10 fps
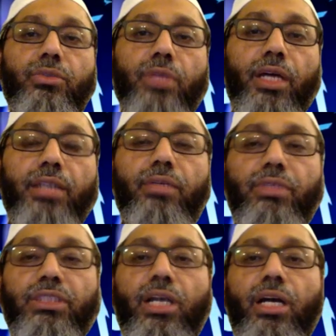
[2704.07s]
the other,
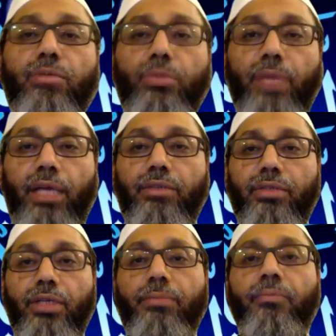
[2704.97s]
which are mubah,
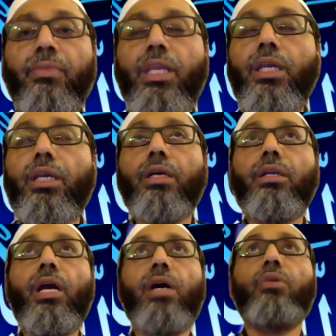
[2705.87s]
right?
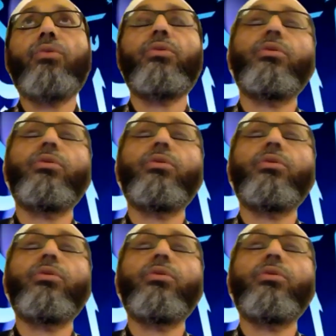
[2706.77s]
Now,